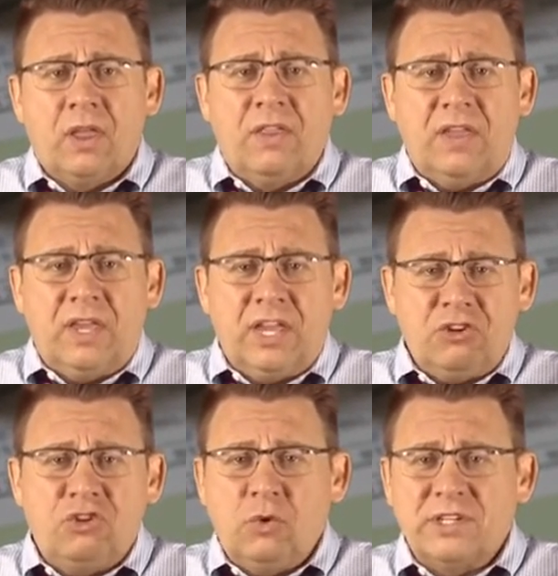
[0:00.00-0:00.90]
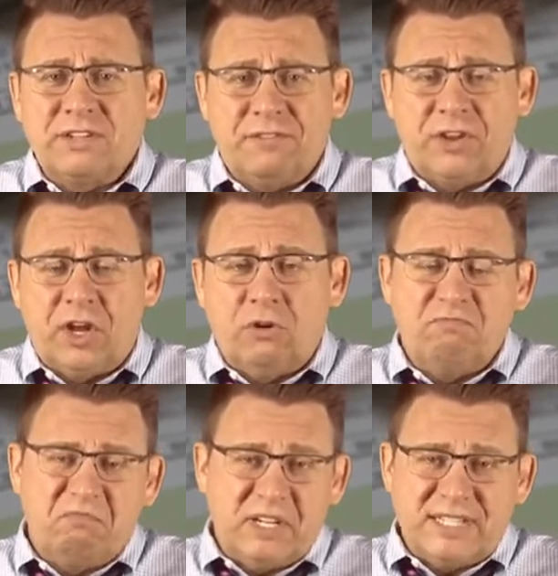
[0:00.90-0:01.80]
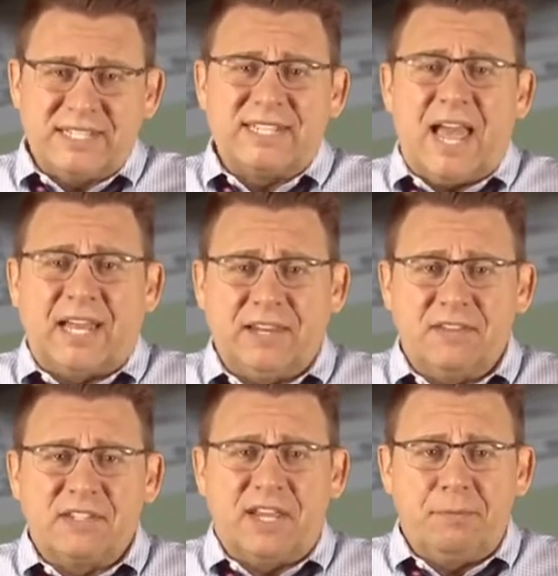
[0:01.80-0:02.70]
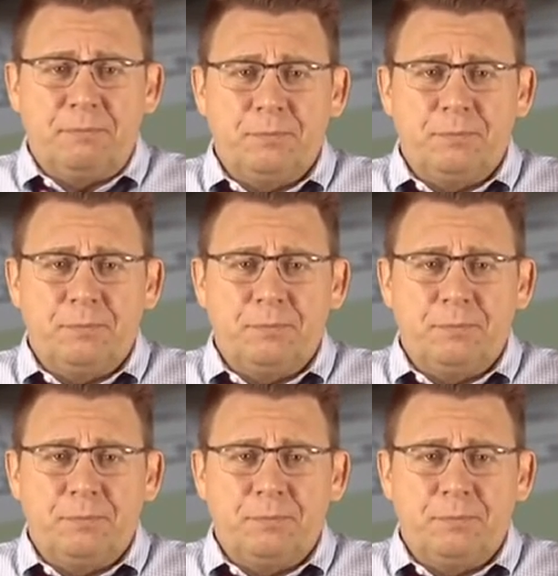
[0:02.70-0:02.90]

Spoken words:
The issuance of the note is exactly the same.